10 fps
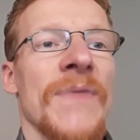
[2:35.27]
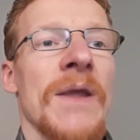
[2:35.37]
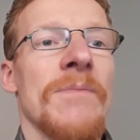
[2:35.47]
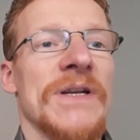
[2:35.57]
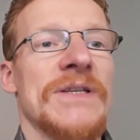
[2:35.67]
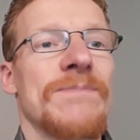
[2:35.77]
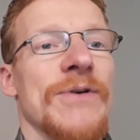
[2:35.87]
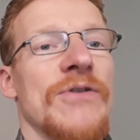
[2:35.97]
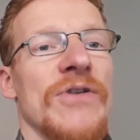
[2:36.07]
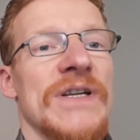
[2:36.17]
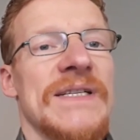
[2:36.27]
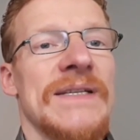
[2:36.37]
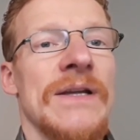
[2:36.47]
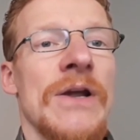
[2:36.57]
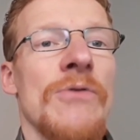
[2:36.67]
But
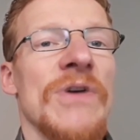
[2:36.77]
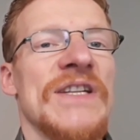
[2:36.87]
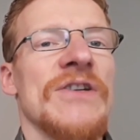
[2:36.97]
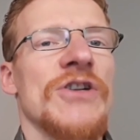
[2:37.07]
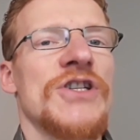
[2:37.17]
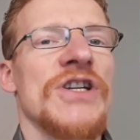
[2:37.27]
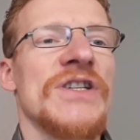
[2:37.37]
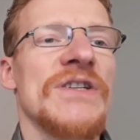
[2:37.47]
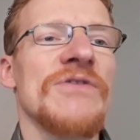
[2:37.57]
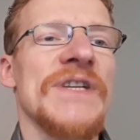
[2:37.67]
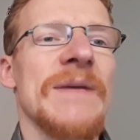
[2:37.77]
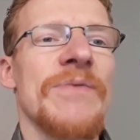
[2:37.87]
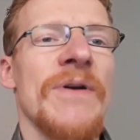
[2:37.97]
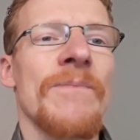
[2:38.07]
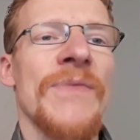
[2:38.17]
because we are searching so deep,
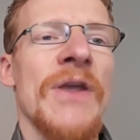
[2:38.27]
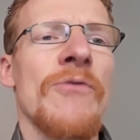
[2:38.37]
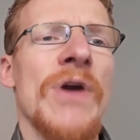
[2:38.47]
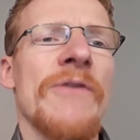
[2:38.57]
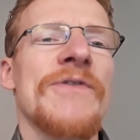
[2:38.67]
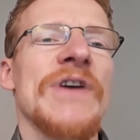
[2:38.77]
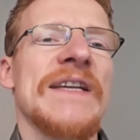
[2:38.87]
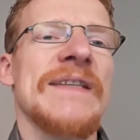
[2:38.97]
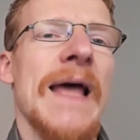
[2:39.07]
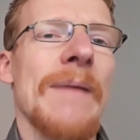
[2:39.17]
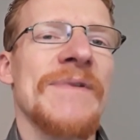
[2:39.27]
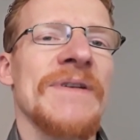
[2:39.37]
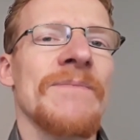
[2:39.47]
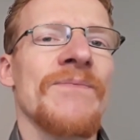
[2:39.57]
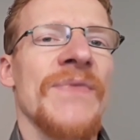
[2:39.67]
we have to accept
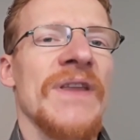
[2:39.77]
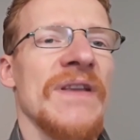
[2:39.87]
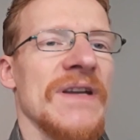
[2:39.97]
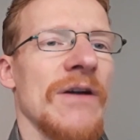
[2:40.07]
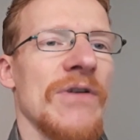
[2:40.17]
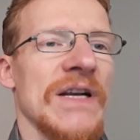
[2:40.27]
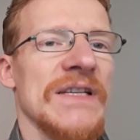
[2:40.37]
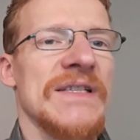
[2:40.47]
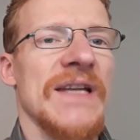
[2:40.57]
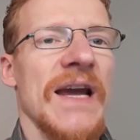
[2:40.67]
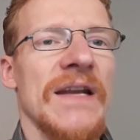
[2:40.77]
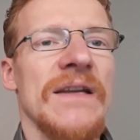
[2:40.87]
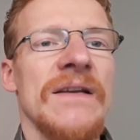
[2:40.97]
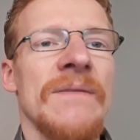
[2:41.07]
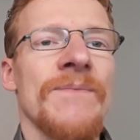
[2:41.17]
that our
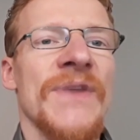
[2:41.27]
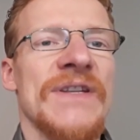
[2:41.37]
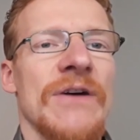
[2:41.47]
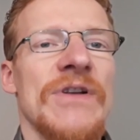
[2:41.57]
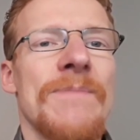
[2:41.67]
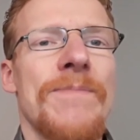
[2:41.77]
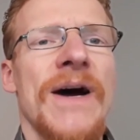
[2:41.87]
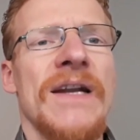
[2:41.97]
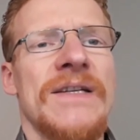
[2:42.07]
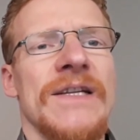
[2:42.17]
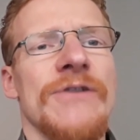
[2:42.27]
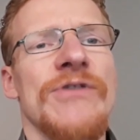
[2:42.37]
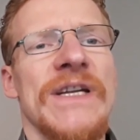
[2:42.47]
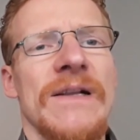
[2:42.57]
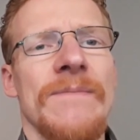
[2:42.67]
understanding is only partly
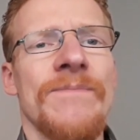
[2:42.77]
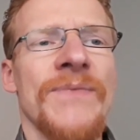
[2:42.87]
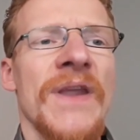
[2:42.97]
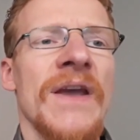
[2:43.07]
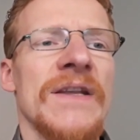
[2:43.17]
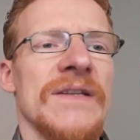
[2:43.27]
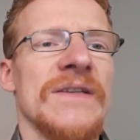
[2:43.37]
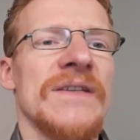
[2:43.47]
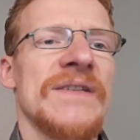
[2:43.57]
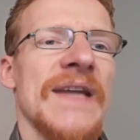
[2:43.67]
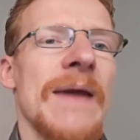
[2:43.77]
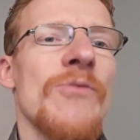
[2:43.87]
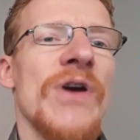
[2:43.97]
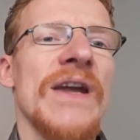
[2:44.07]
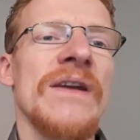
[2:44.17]
real, and in the same
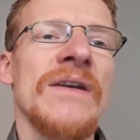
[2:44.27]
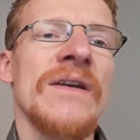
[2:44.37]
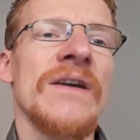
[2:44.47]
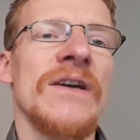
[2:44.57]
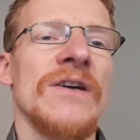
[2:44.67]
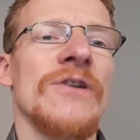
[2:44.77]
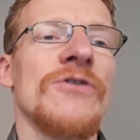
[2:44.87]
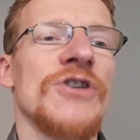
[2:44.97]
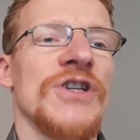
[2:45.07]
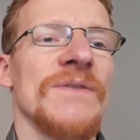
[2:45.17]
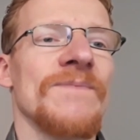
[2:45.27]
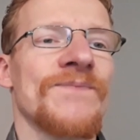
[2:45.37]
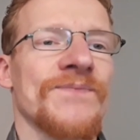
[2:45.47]
way, an illusion.